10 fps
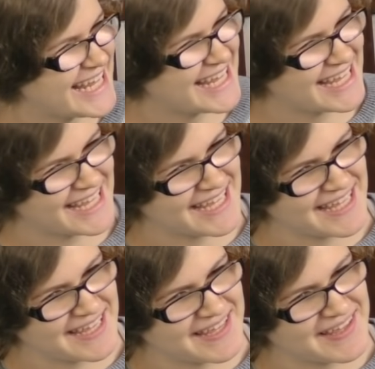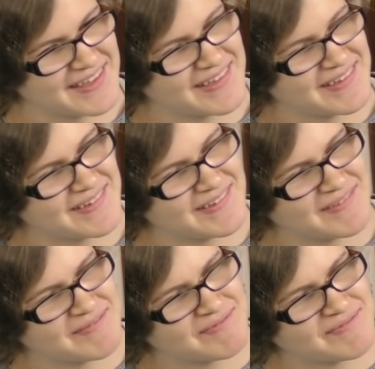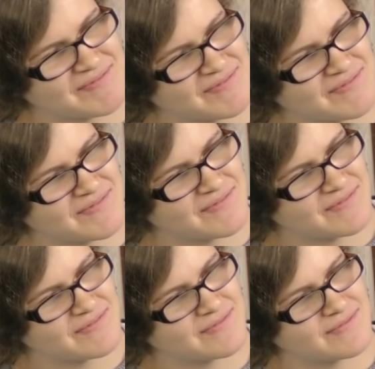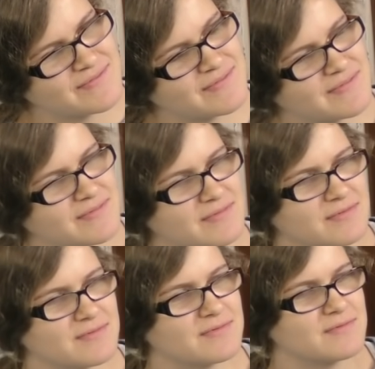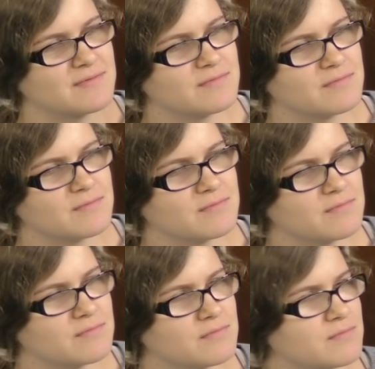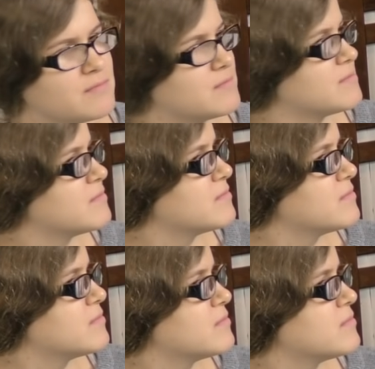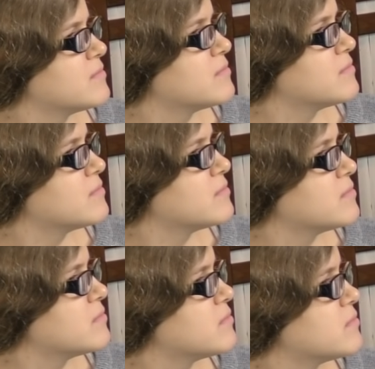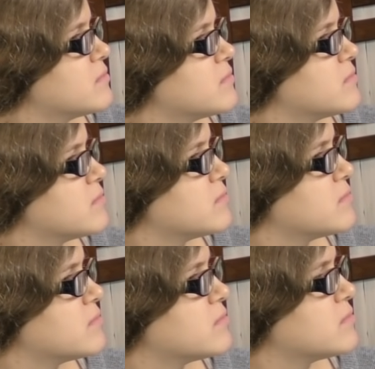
(silent)